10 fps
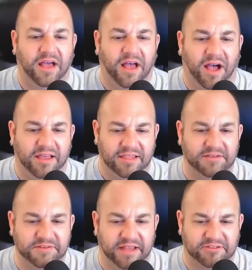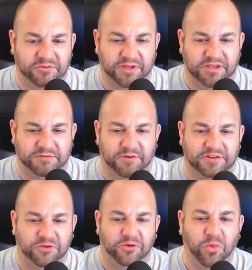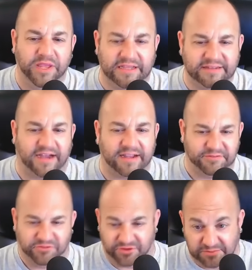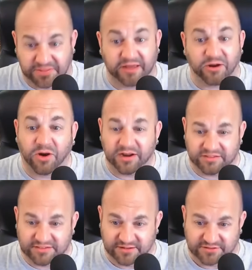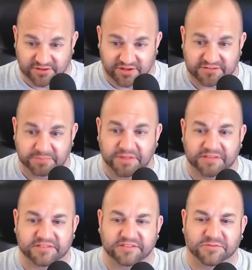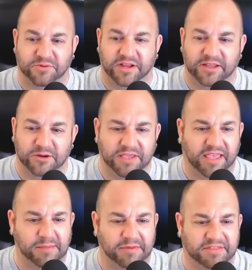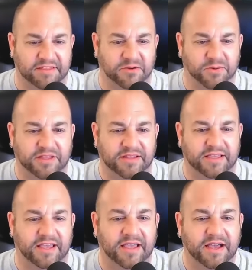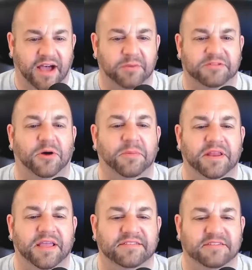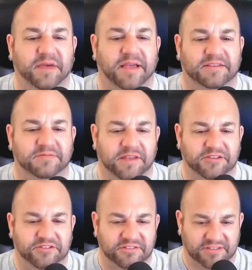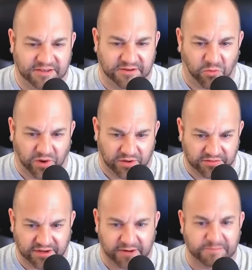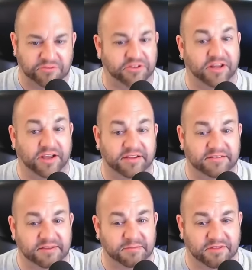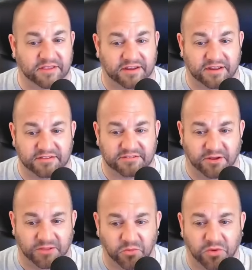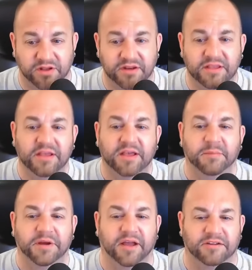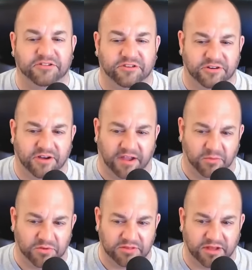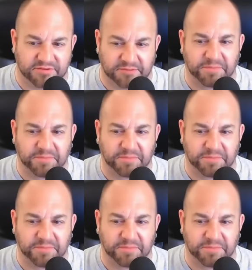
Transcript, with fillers: I leave next week for a 2-week dive trip." That already sounds awesome. "And since radio became a thing quickly, I was hoping to get some activations in while there. G90 seems like a nice all-in-one, but not sure I will love it.